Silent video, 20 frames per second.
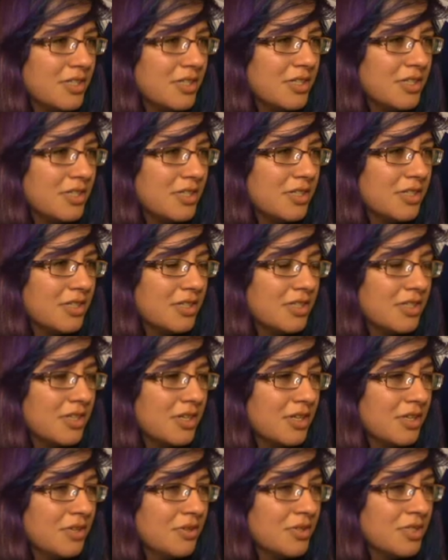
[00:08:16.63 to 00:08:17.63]
these days.
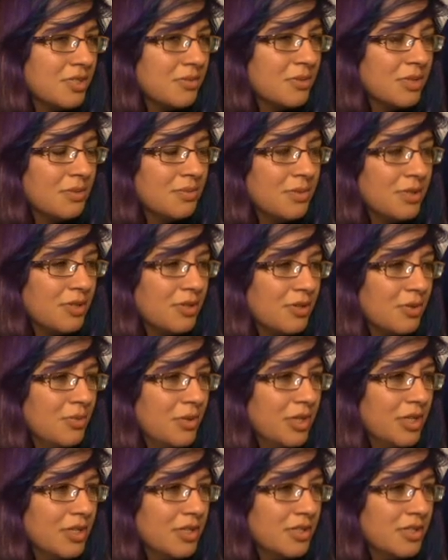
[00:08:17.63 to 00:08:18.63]
I know some of the bigger
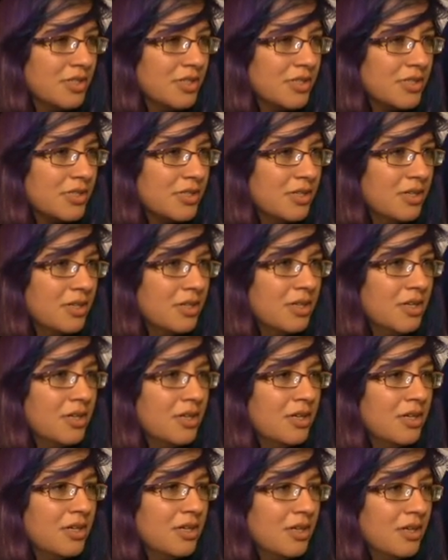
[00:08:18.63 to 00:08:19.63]
ones.
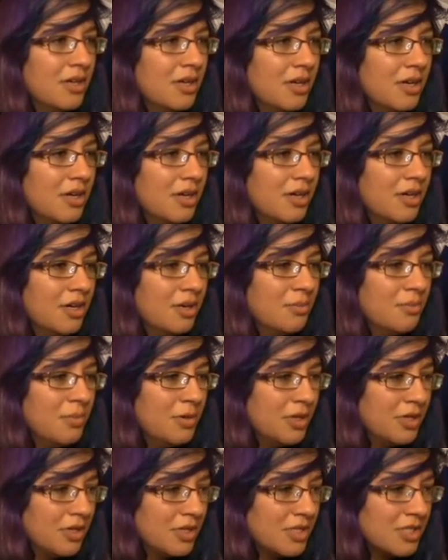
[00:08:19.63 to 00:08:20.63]

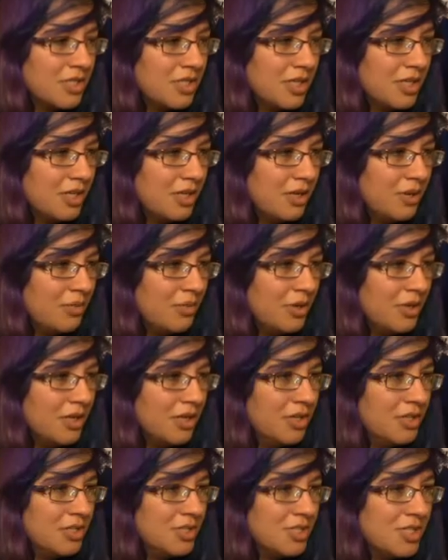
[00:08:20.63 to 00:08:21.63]
Mark's taking
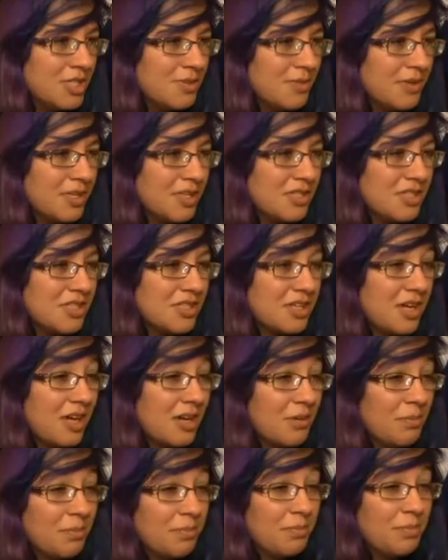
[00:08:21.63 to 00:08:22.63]
one just because he's
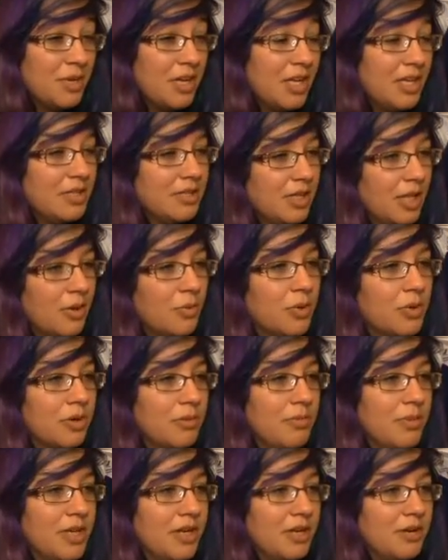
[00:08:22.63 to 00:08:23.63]
kind of, he won't
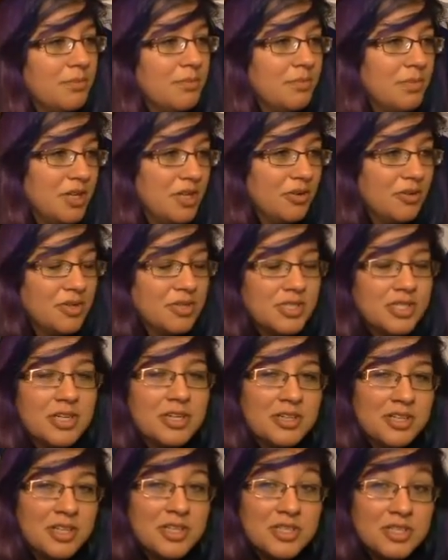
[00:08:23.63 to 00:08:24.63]
admit it, but you can
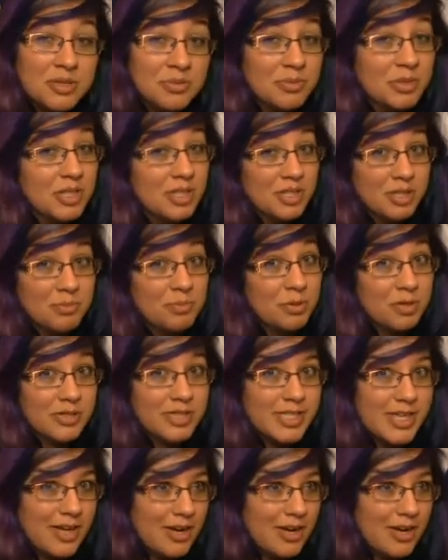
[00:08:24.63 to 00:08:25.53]
tell he's completely burnt